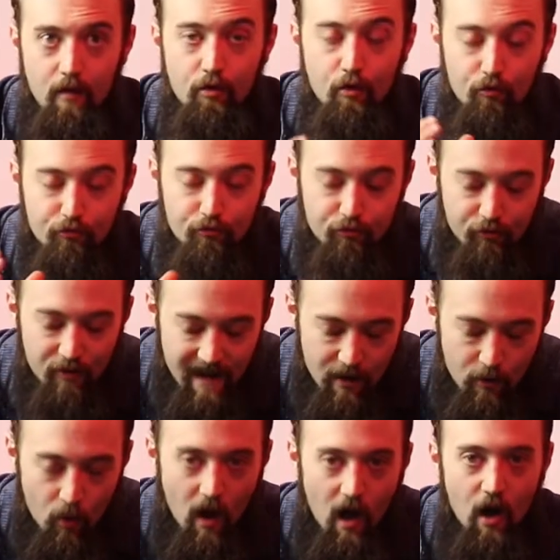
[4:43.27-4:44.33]
The
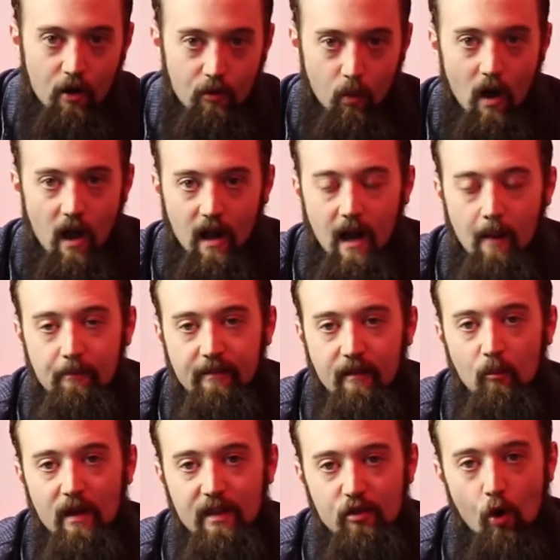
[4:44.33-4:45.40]
real hard work comes
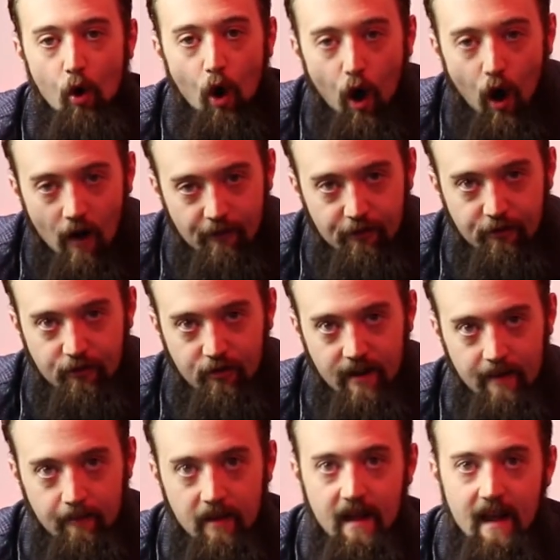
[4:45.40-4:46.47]
in when you're off
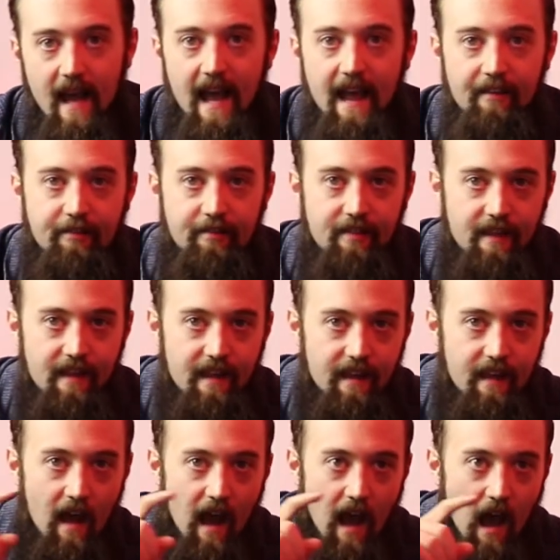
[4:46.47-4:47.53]
stream. It's
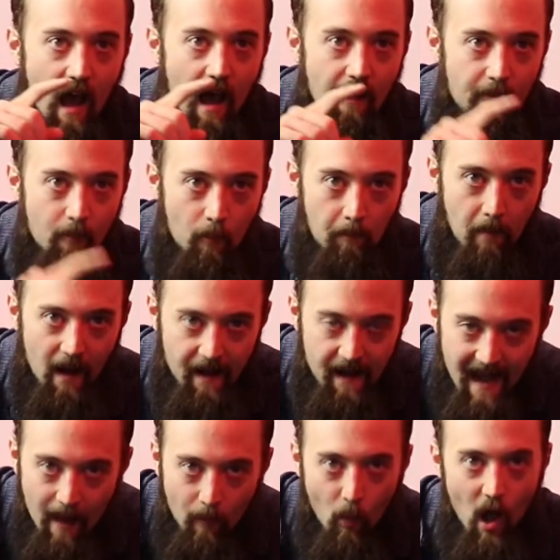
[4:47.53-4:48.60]
by
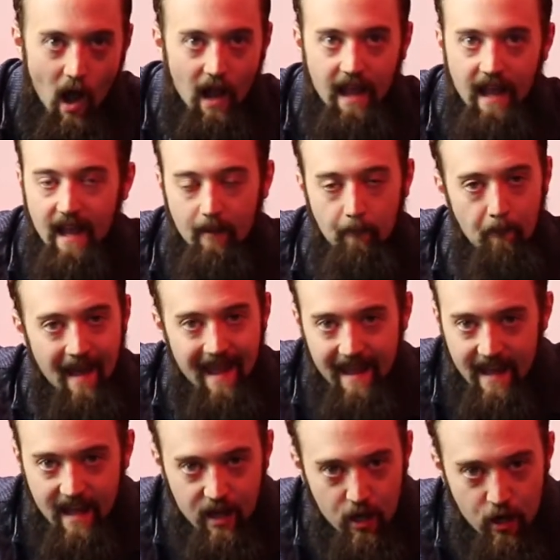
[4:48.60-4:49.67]
networking,
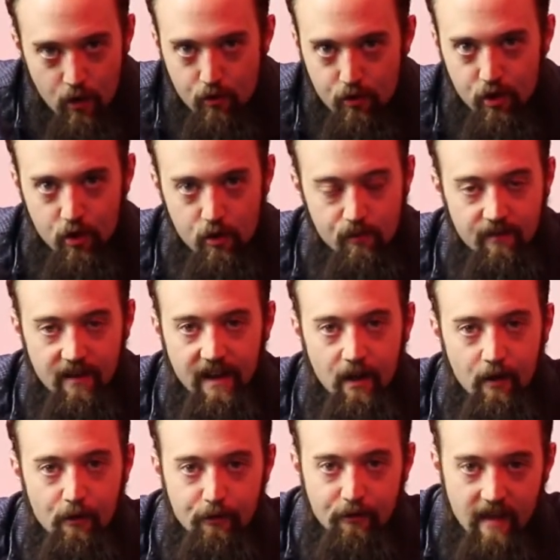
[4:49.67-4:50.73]
making YouTube
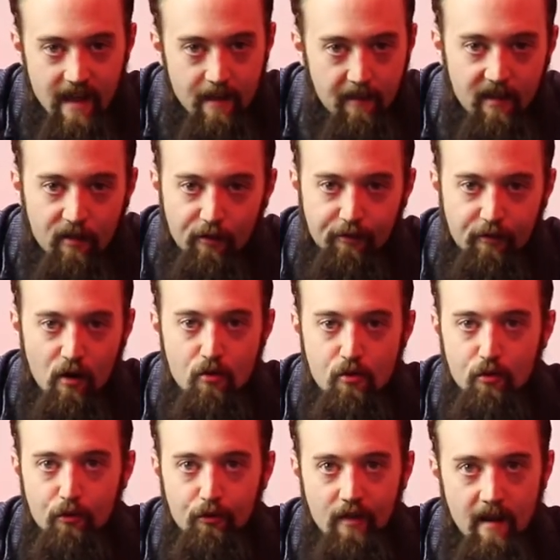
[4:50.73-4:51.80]
videos, keeping your
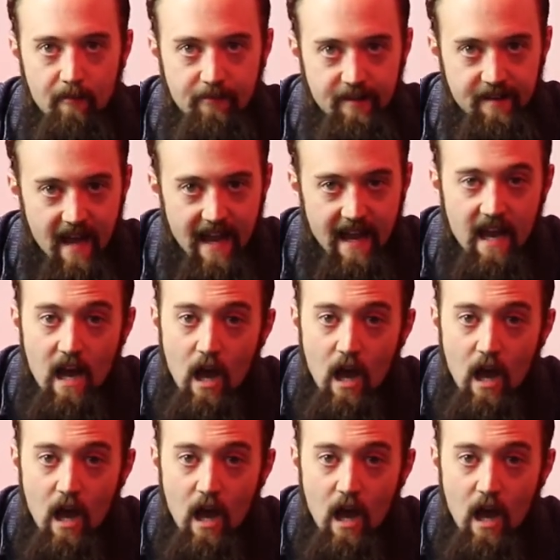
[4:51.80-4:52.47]
socials up to date,